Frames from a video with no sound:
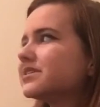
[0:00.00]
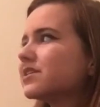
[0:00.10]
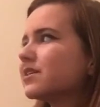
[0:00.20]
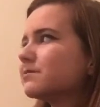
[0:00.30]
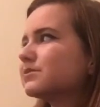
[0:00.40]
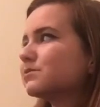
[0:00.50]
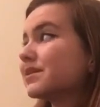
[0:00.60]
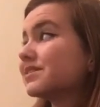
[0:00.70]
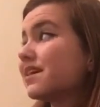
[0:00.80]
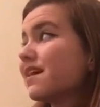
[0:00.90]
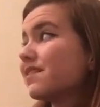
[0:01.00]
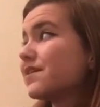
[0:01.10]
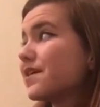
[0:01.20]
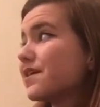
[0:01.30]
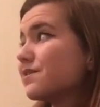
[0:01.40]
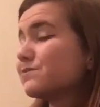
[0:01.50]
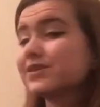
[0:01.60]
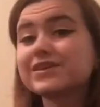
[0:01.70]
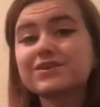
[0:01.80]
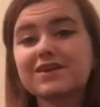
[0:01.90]
terms with there are
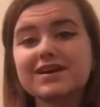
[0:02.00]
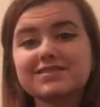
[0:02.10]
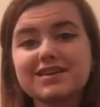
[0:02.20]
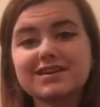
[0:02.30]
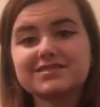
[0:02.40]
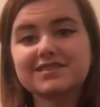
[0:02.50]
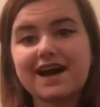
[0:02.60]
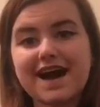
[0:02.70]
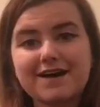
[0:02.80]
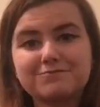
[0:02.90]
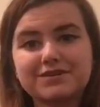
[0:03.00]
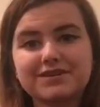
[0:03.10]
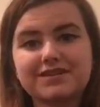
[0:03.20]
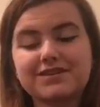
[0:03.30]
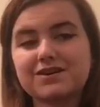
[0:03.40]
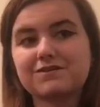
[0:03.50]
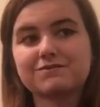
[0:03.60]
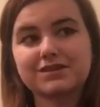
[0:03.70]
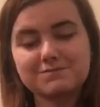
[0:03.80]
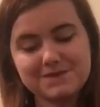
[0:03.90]
really great things that happen, and there are
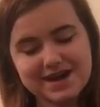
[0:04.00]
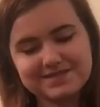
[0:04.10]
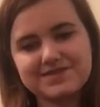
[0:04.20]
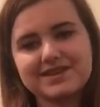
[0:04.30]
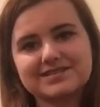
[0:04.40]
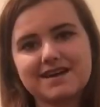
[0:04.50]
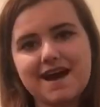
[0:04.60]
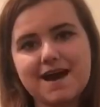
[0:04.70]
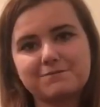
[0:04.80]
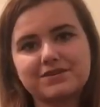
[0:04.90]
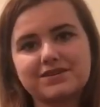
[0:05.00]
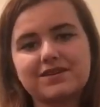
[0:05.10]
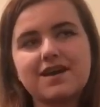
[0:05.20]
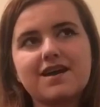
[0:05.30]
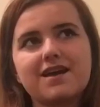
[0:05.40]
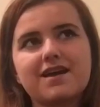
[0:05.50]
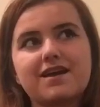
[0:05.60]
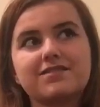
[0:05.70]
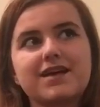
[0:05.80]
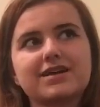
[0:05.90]
really bad things that happen,
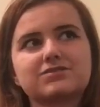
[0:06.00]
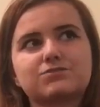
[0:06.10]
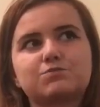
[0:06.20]
and that's